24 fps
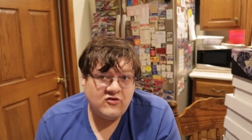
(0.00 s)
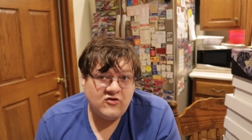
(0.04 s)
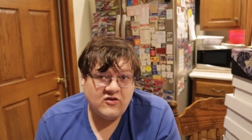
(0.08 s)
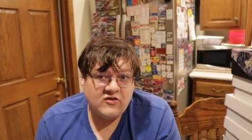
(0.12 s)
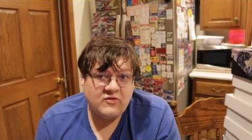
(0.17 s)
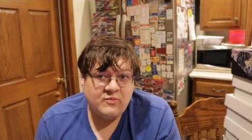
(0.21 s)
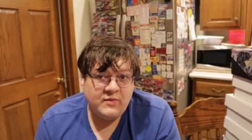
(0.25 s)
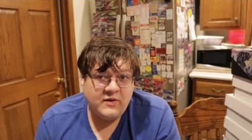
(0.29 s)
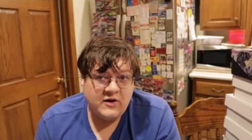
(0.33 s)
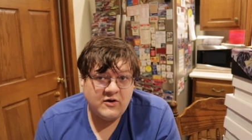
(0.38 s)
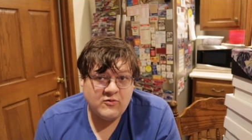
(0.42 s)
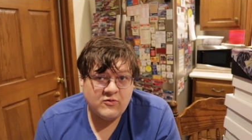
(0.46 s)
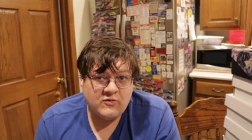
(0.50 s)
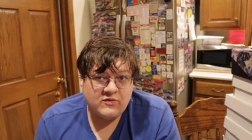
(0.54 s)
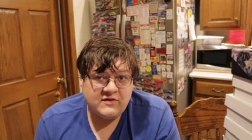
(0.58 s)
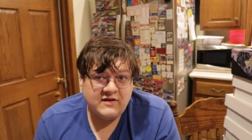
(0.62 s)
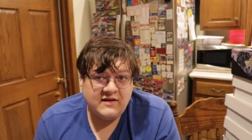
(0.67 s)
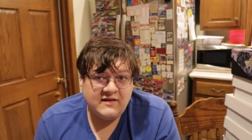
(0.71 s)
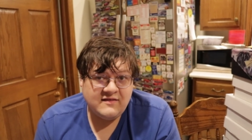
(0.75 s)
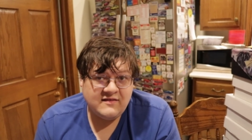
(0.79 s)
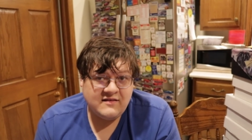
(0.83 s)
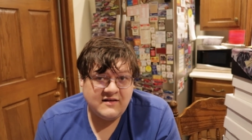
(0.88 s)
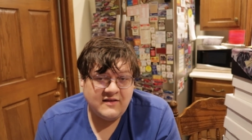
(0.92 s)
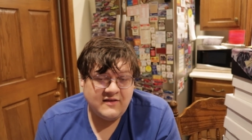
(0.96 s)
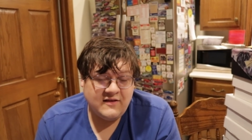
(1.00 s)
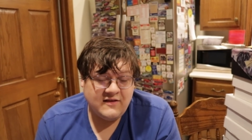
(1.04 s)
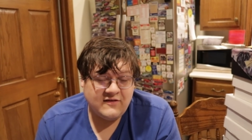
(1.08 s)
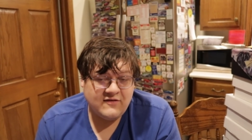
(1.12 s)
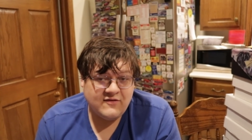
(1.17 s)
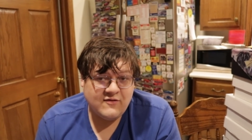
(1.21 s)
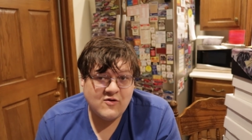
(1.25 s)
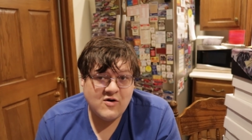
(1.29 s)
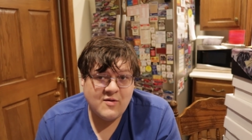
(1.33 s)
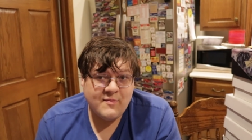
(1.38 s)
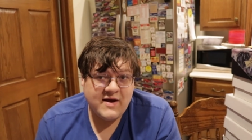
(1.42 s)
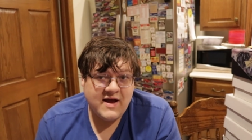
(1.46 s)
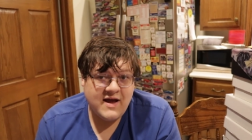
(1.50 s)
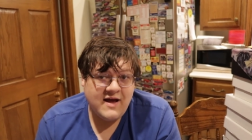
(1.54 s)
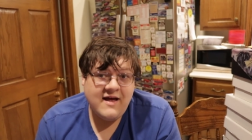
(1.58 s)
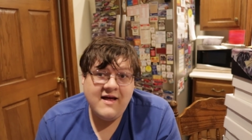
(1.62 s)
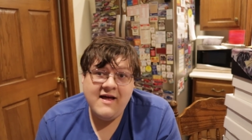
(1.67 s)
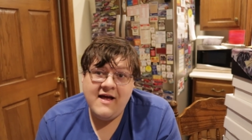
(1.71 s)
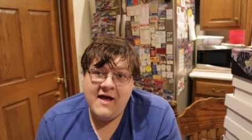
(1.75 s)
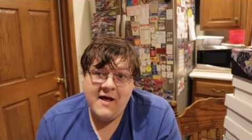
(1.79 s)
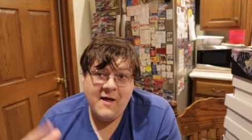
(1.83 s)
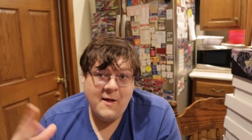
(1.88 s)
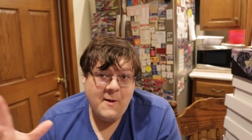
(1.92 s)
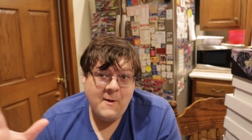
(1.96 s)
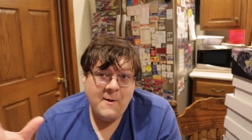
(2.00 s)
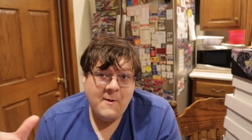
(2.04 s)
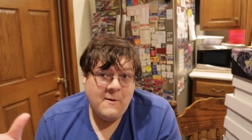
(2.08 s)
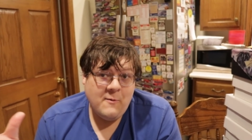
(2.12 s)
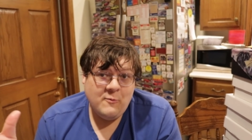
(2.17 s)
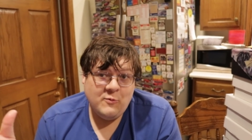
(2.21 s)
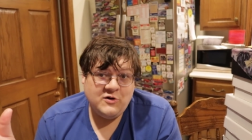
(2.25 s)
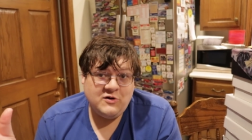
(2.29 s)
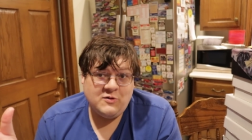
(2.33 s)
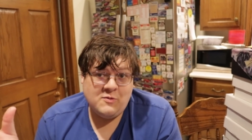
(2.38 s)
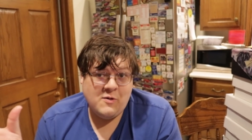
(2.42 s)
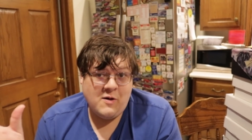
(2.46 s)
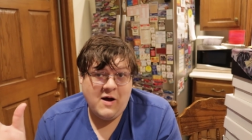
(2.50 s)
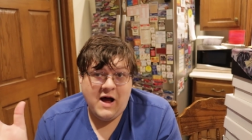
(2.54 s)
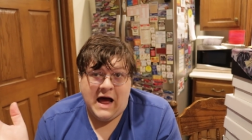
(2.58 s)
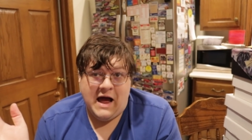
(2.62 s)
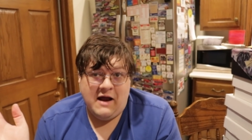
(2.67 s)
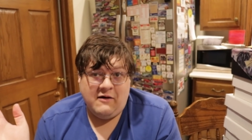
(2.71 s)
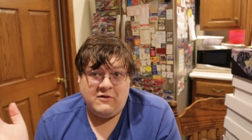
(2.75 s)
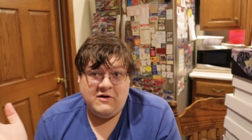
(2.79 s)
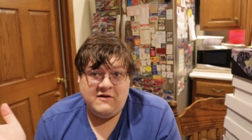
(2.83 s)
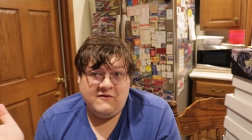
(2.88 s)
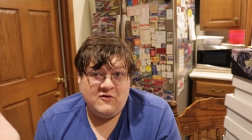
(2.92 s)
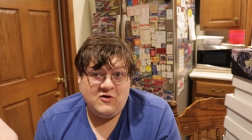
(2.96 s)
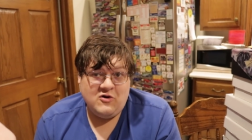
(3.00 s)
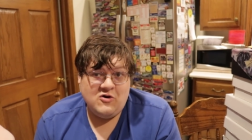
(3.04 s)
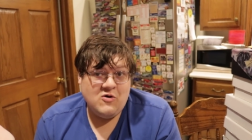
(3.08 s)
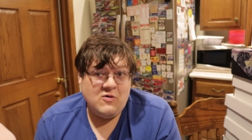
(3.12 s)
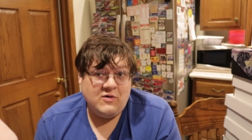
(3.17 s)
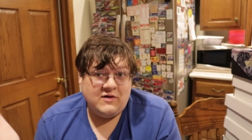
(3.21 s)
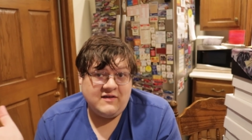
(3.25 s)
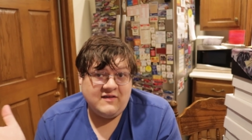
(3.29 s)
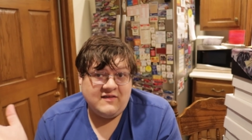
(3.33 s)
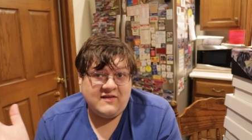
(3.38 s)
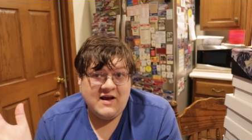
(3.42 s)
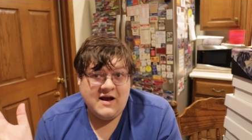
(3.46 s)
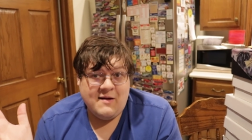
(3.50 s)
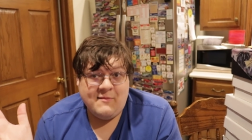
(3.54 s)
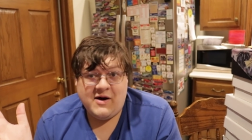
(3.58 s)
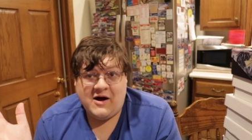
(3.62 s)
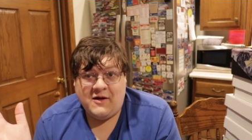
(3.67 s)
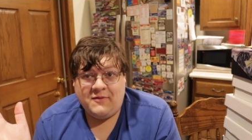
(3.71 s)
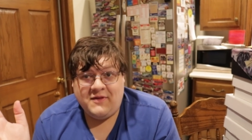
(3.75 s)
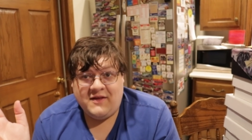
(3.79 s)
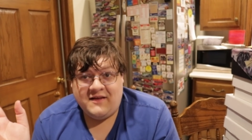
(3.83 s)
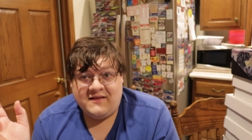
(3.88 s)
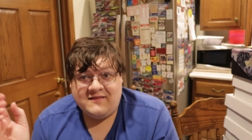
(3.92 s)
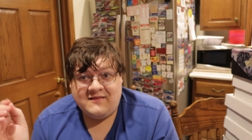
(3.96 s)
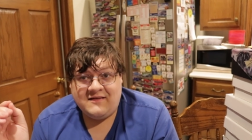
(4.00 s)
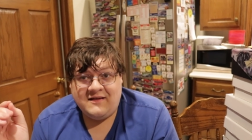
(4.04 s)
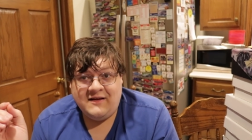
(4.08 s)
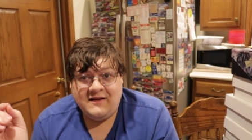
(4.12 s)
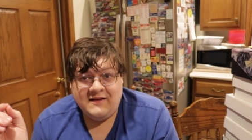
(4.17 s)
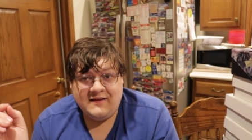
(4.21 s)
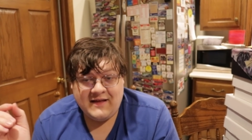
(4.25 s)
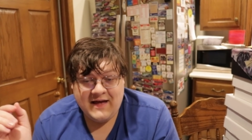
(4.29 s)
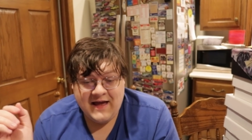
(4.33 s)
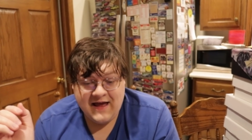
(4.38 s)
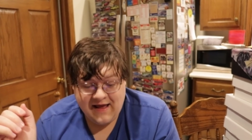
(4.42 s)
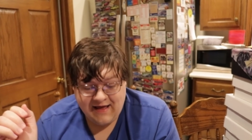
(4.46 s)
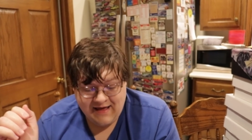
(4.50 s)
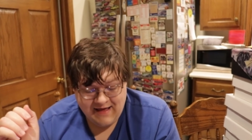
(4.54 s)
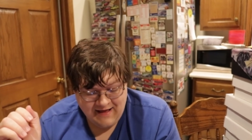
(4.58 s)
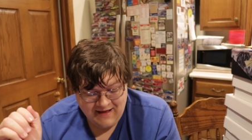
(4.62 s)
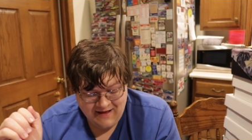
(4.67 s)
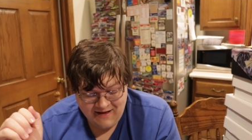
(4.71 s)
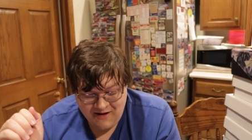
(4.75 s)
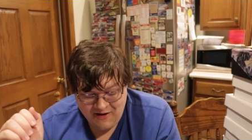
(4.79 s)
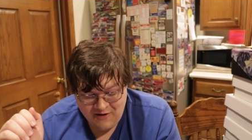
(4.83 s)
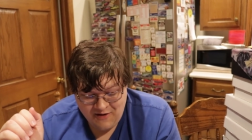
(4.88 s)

just been released in this format. I don't even know what to say about this. Like,